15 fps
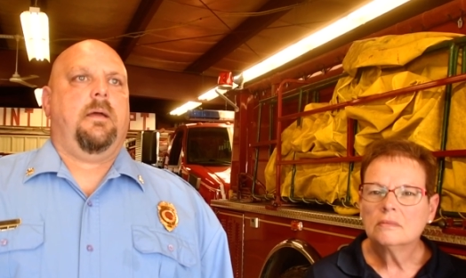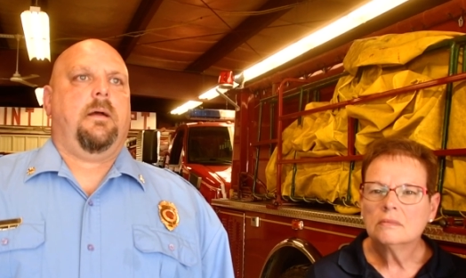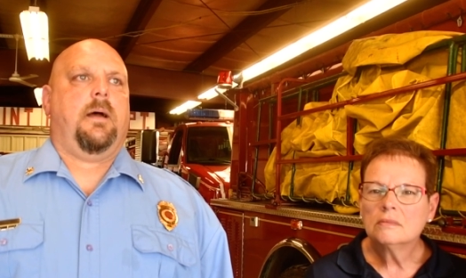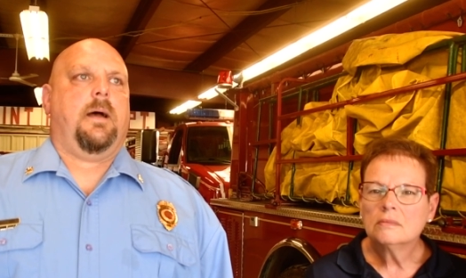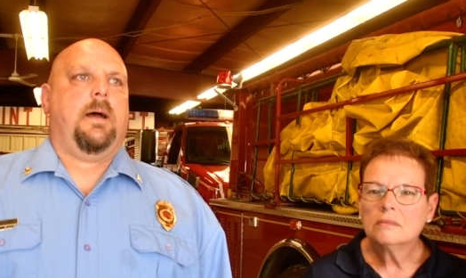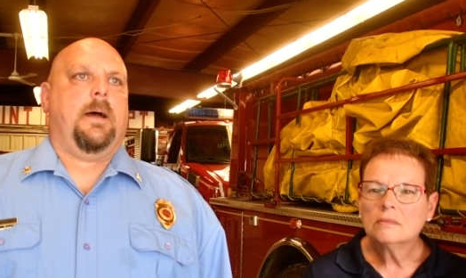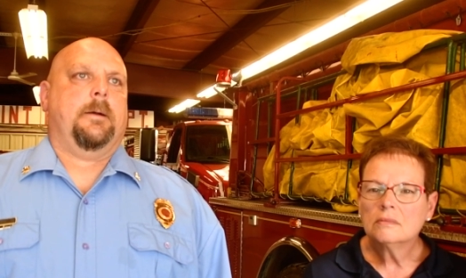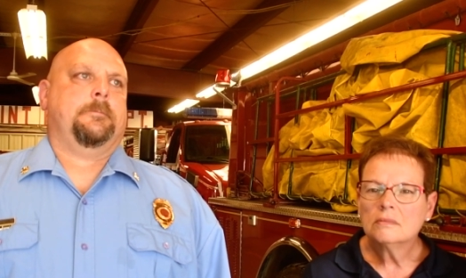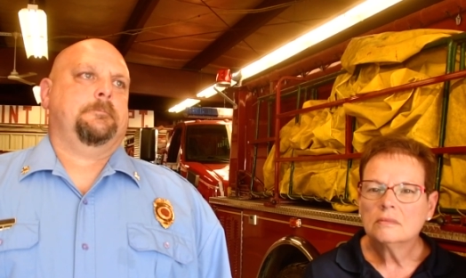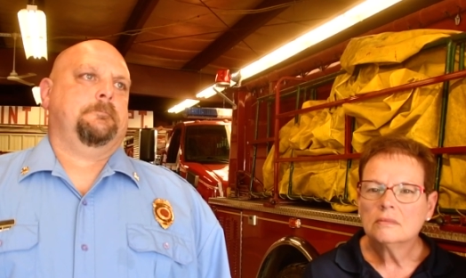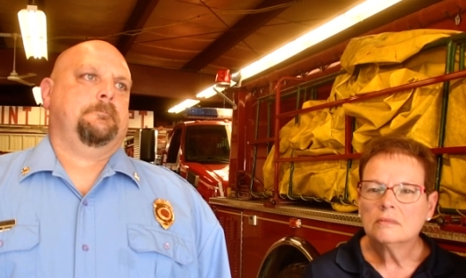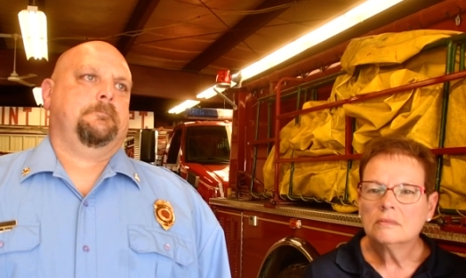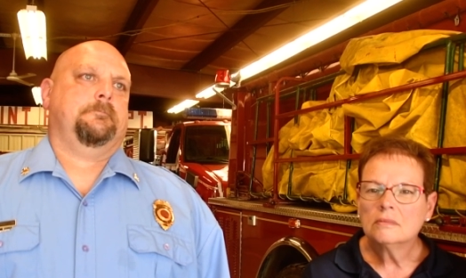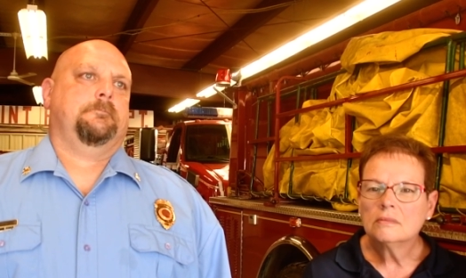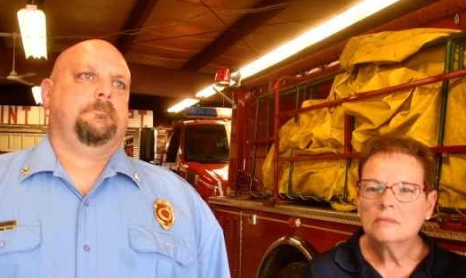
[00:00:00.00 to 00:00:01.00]
Speaker 1: uh,
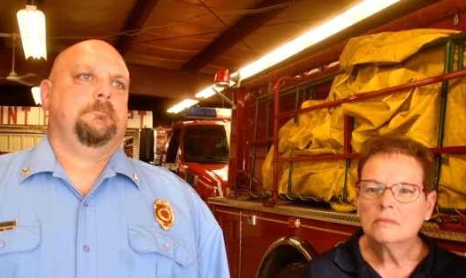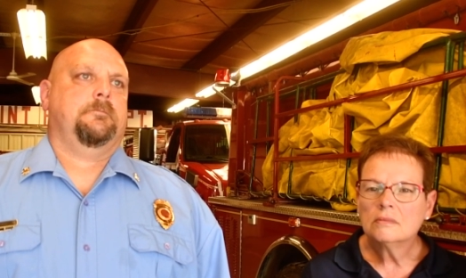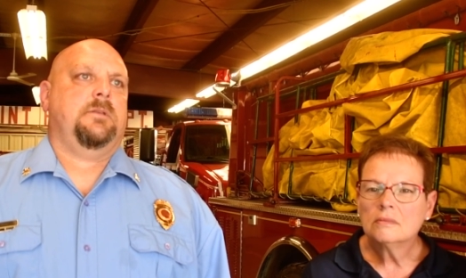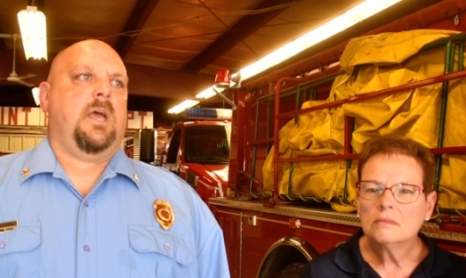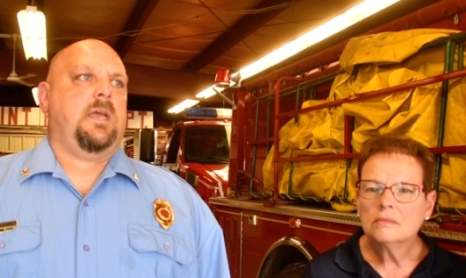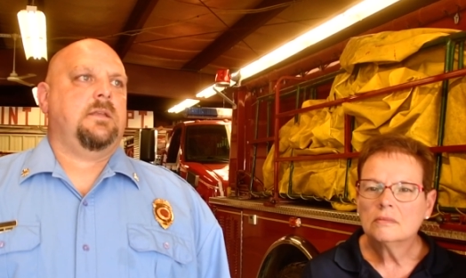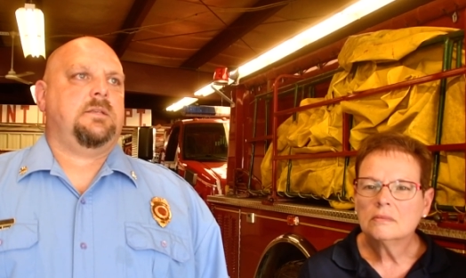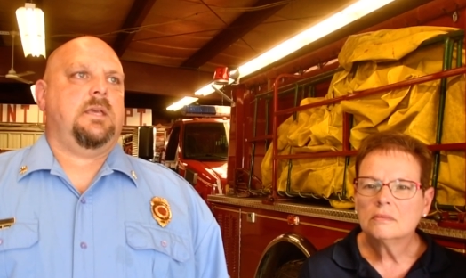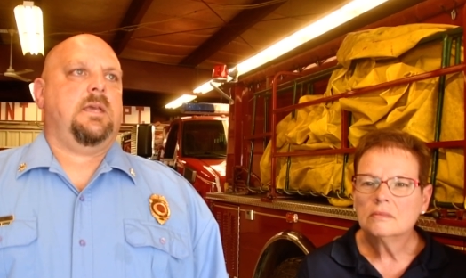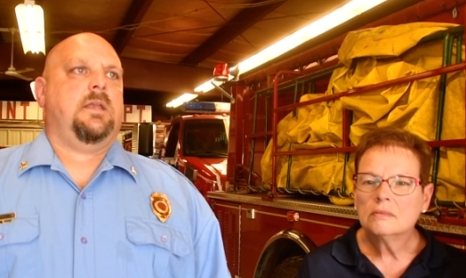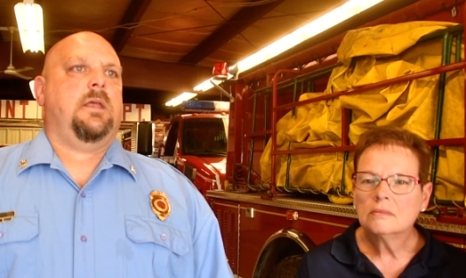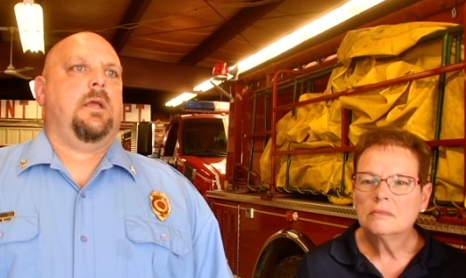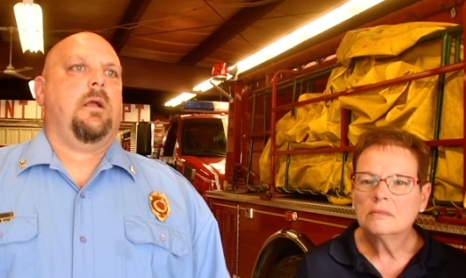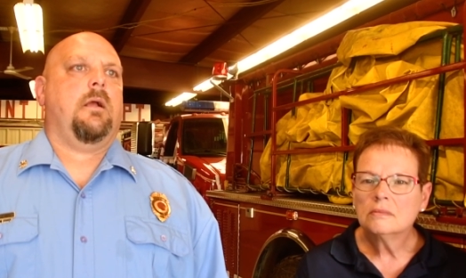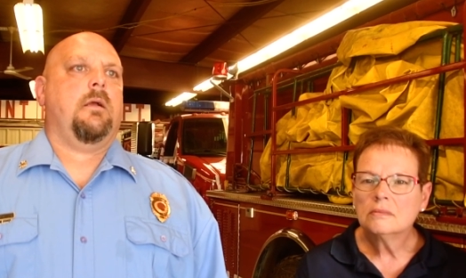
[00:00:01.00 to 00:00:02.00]
19
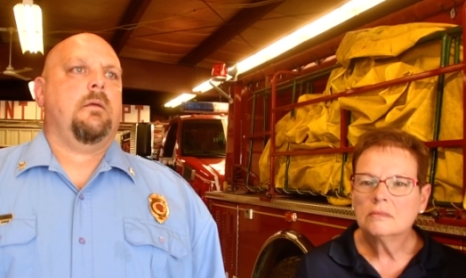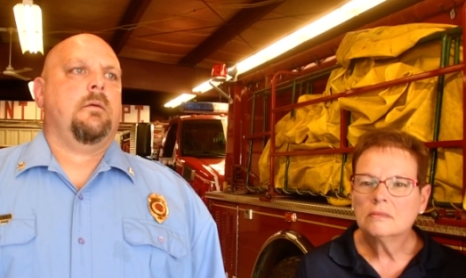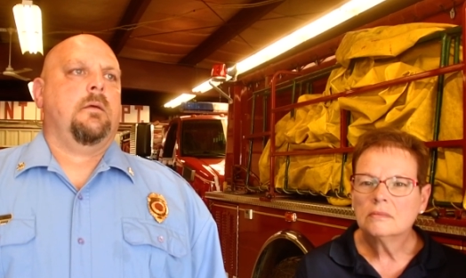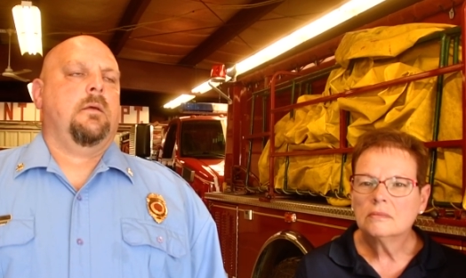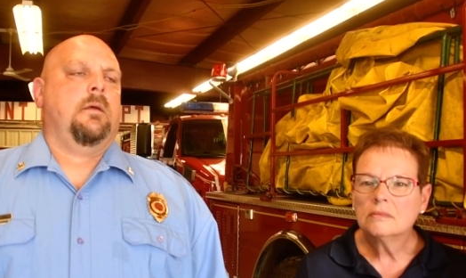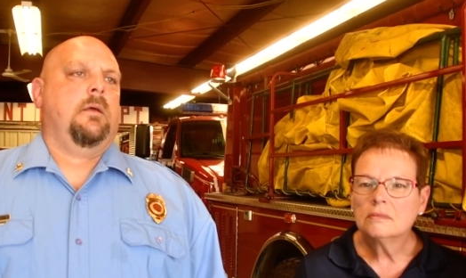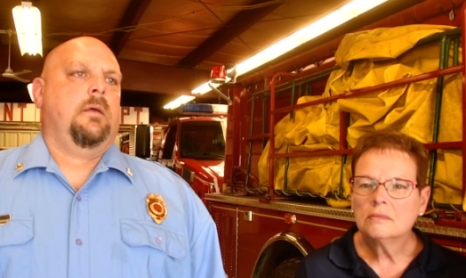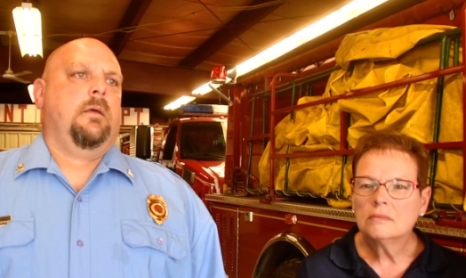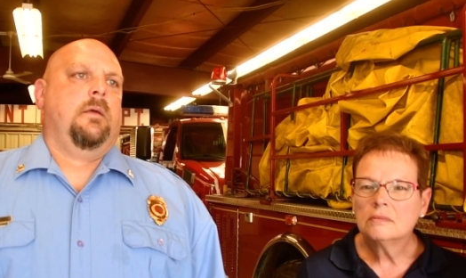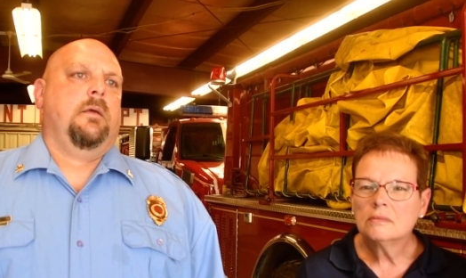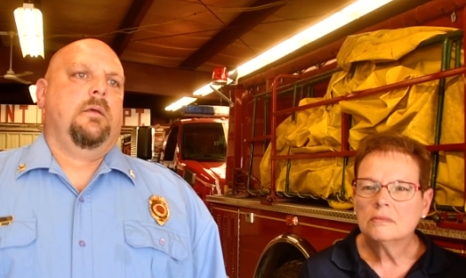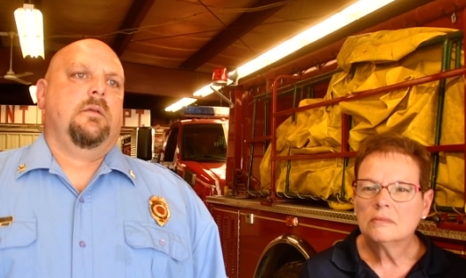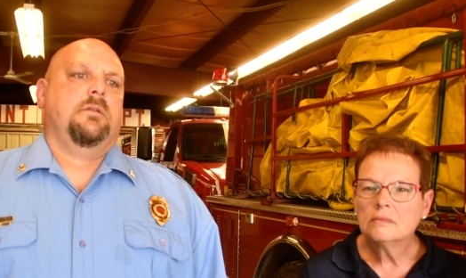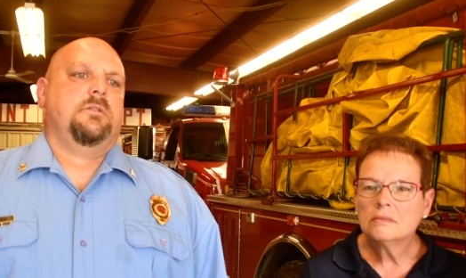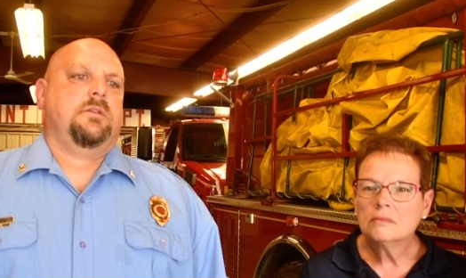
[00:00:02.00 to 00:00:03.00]
here.
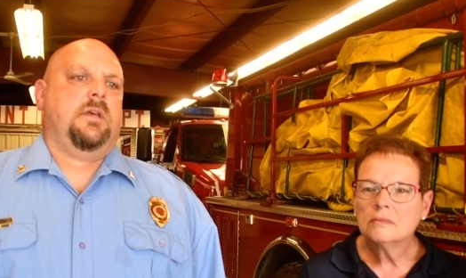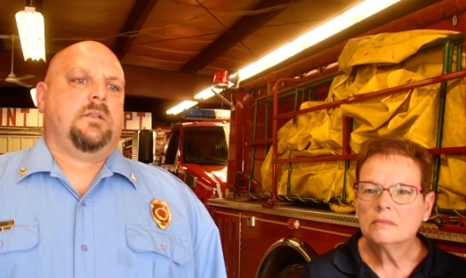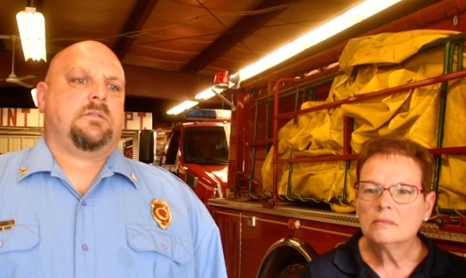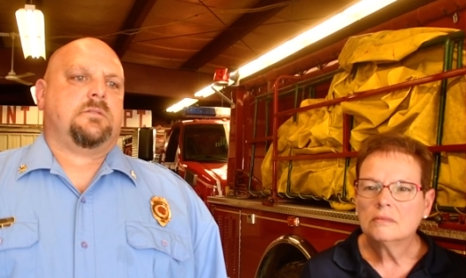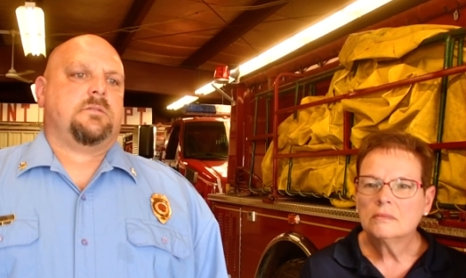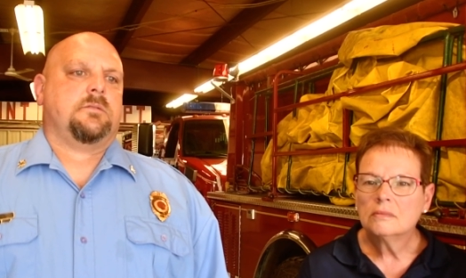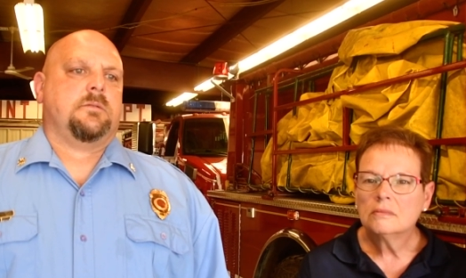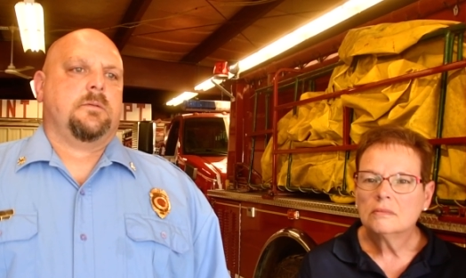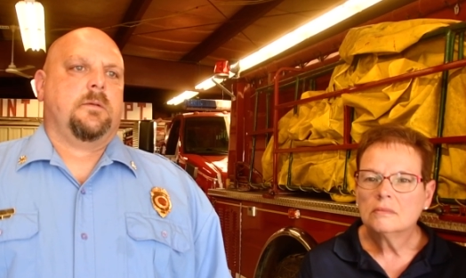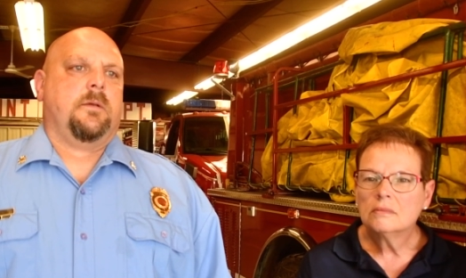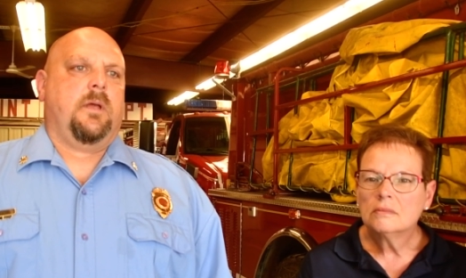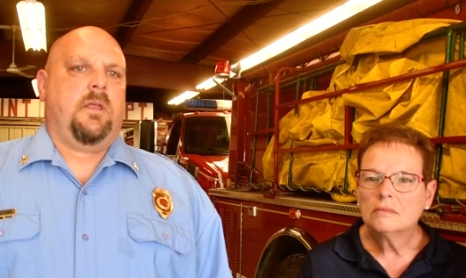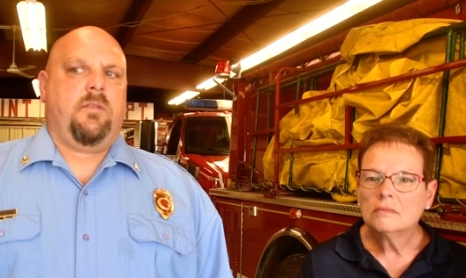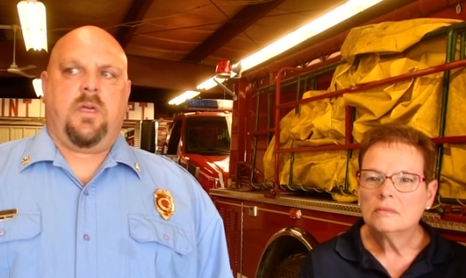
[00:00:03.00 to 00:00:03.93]
It's and